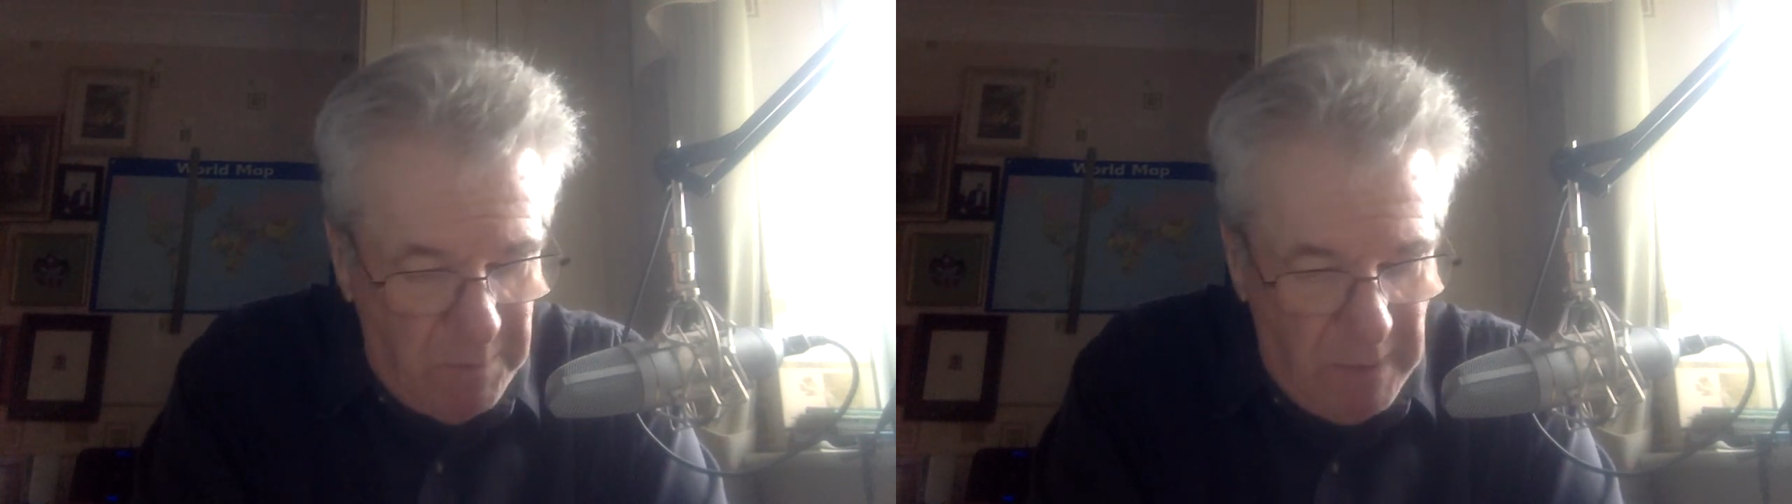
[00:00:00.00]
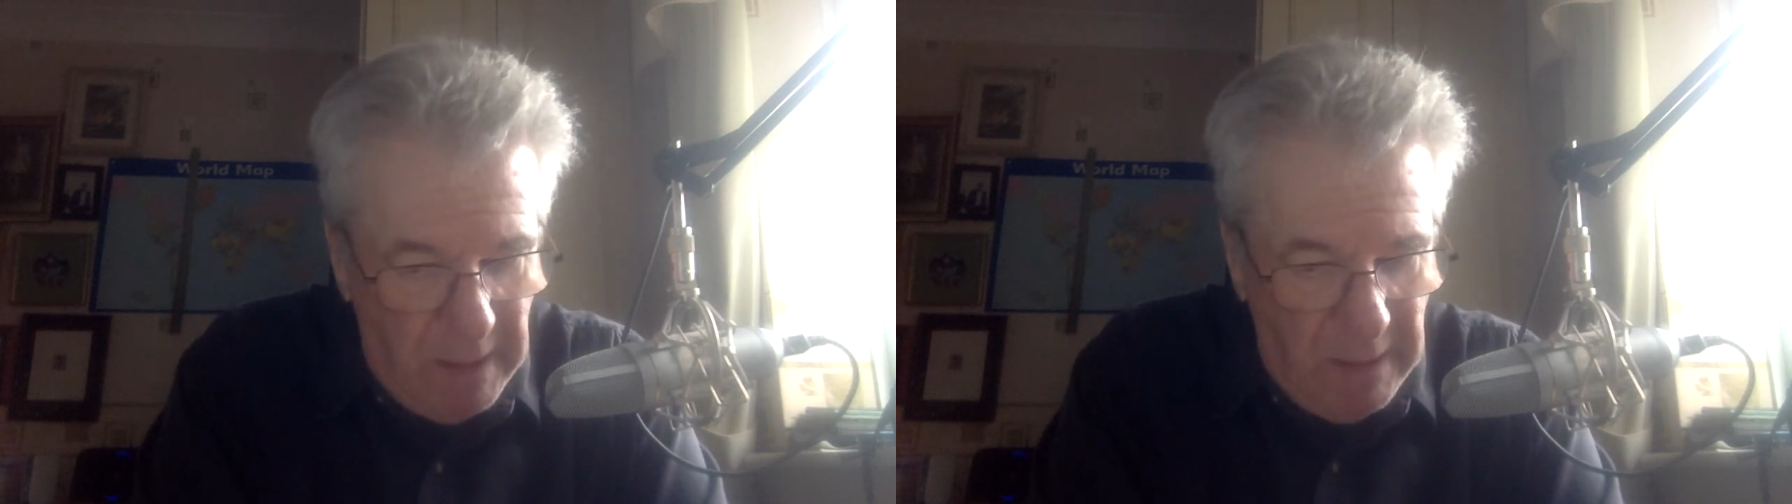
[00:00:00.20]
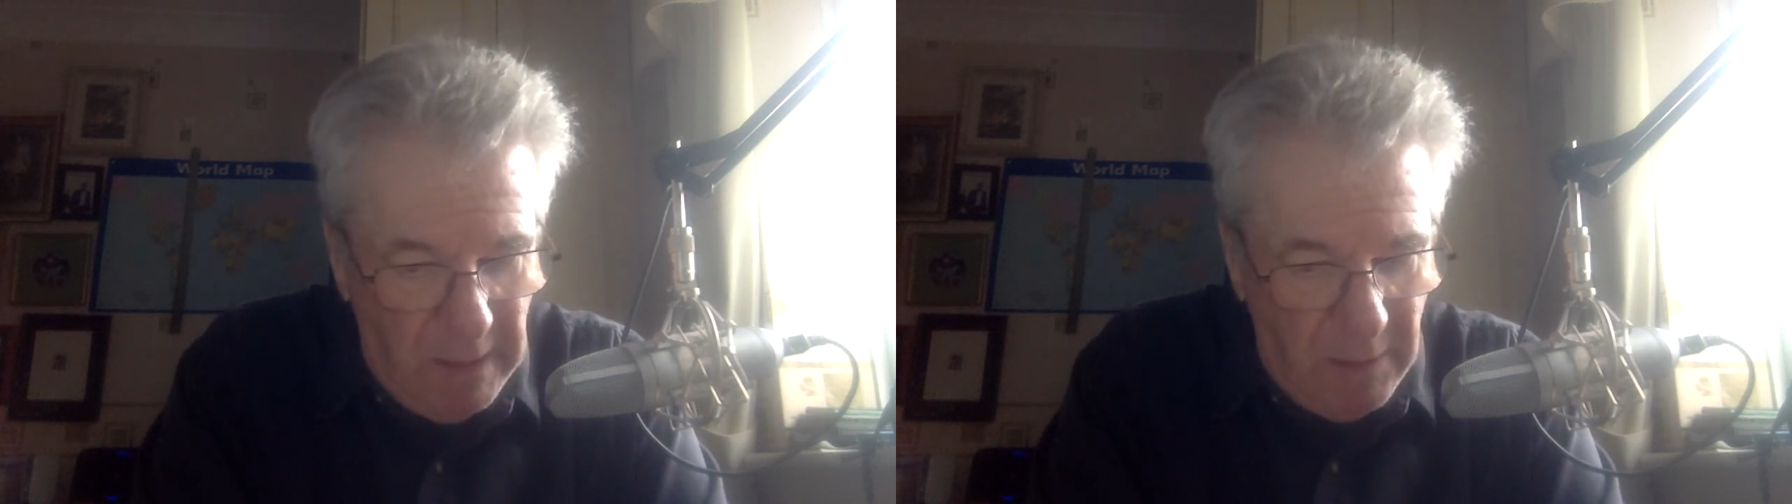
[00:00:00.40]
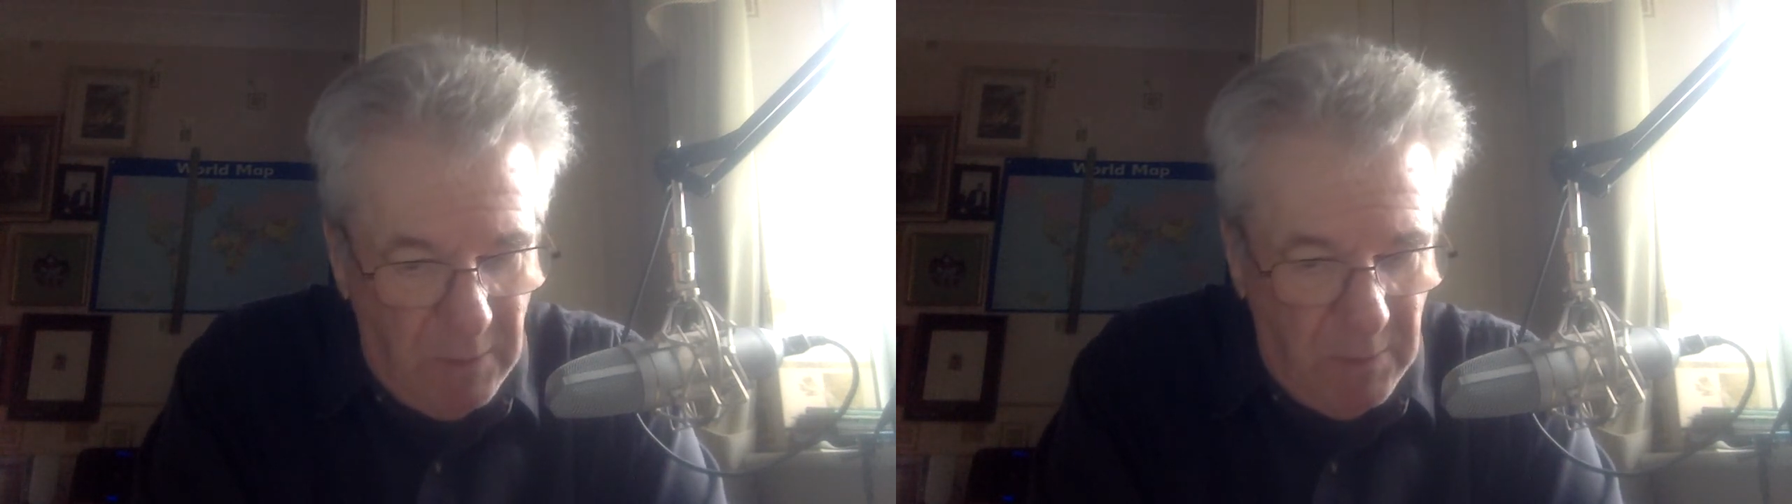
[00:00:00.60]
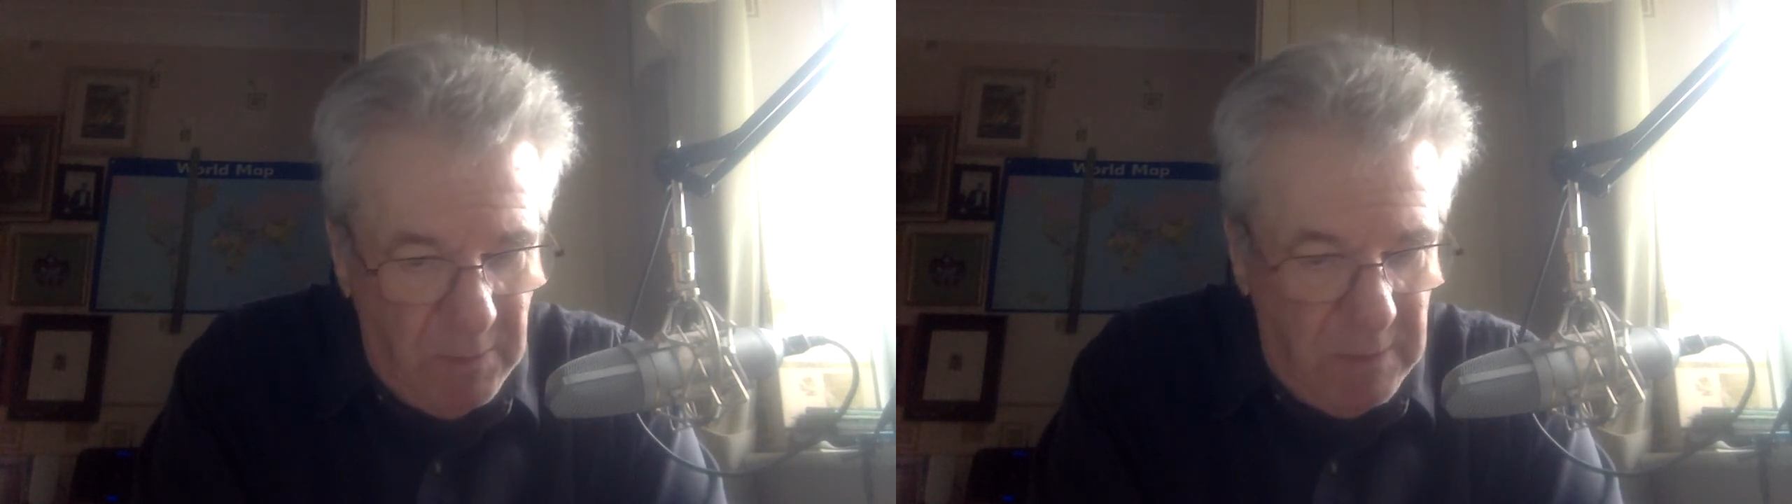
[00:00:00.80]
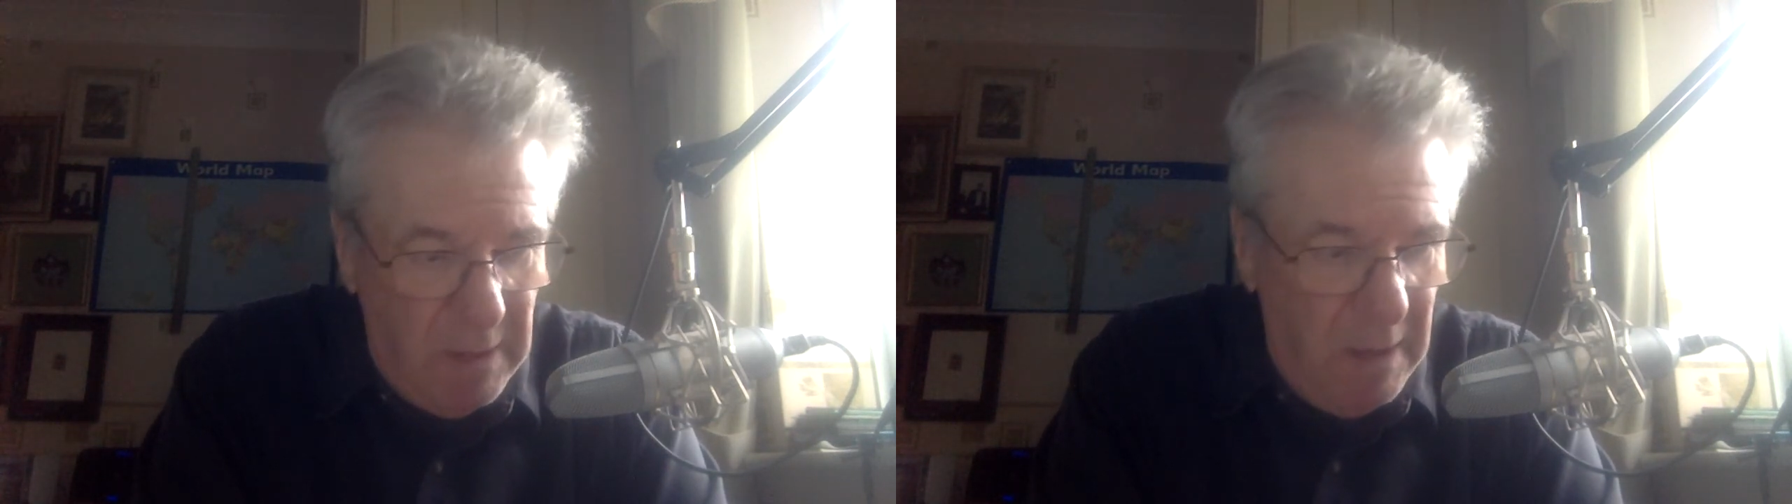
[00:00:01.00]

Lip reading: being used,